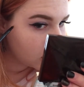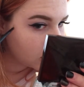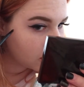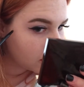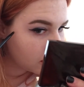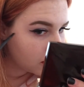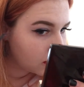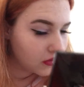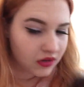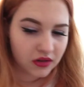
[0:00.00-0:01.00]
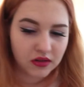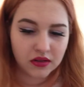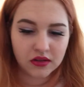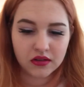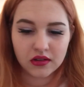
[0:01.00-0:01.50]
and
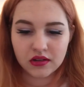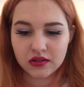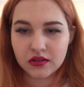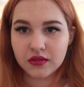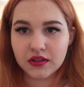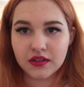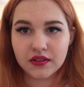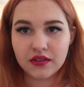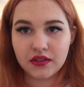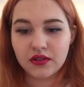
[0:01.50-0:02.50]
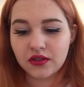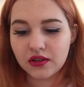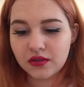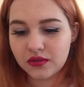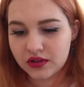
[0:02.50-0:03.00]
do another little
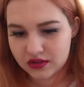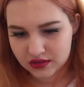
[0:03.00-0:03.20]
coat.